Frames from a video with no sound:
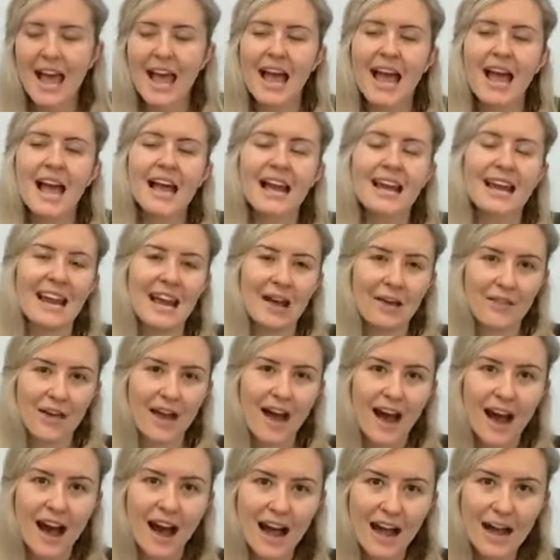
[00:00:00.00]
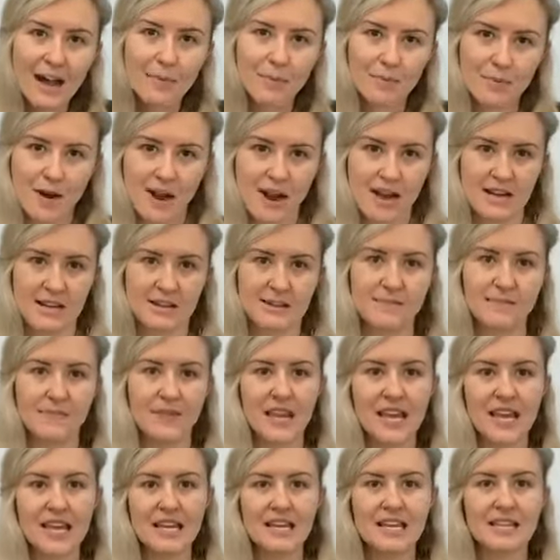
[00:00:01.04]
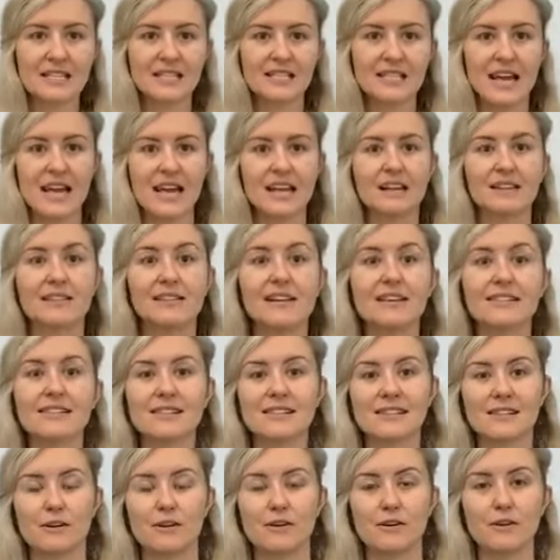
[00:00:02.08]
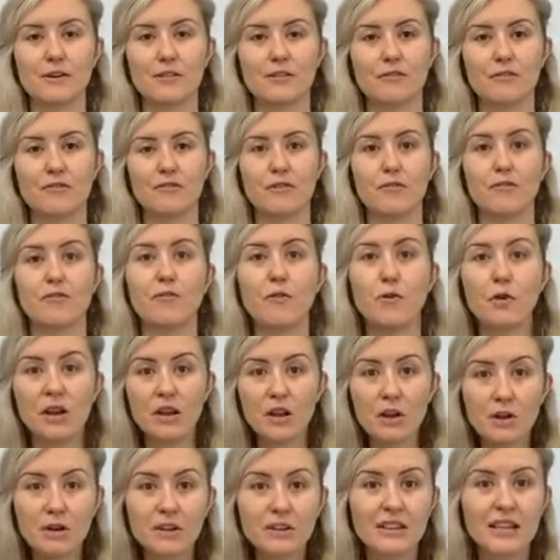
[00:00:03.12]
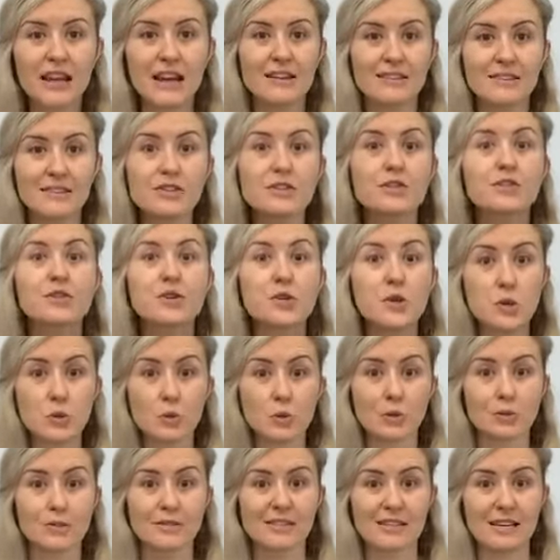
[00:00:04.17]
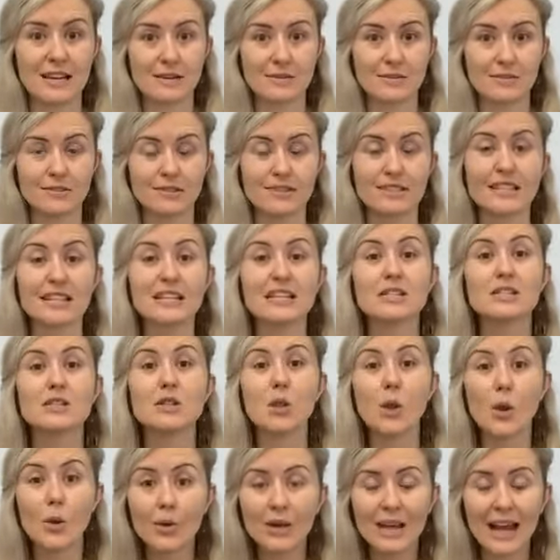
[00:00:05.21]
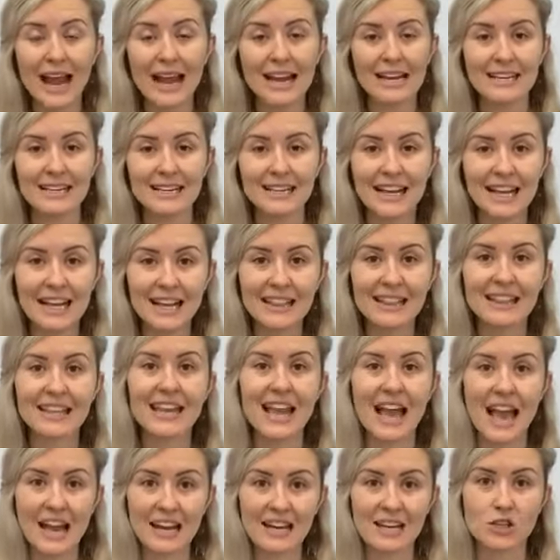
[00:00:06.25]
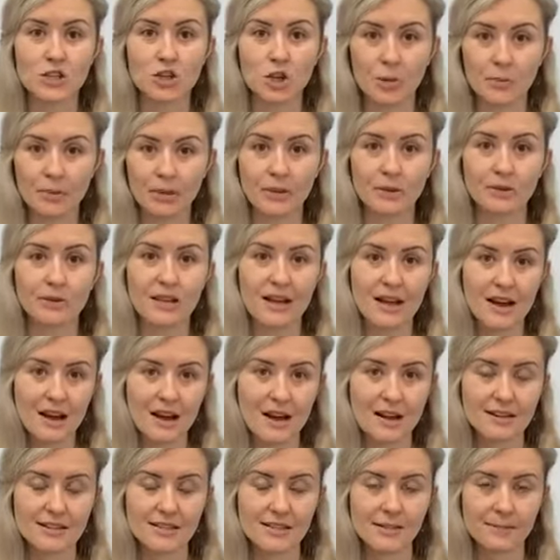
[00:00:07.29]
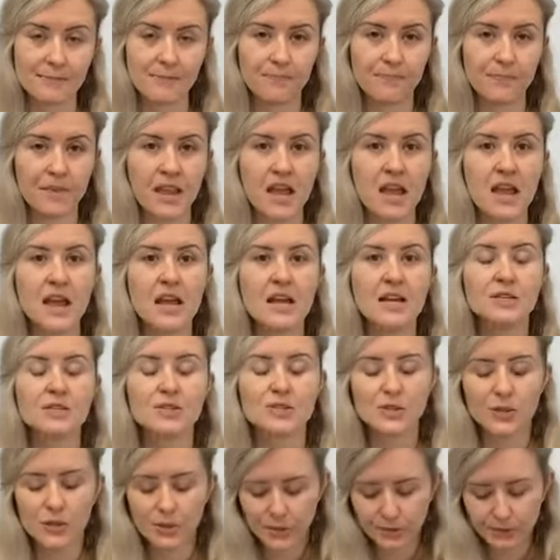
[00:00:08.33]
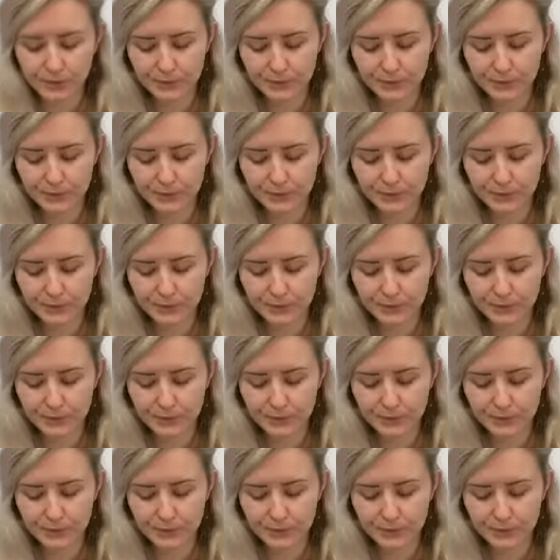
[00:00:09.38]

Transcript: Now, the heart brain is a cluster of 40-odd thousand neural cells that is located in the anatomical heart. So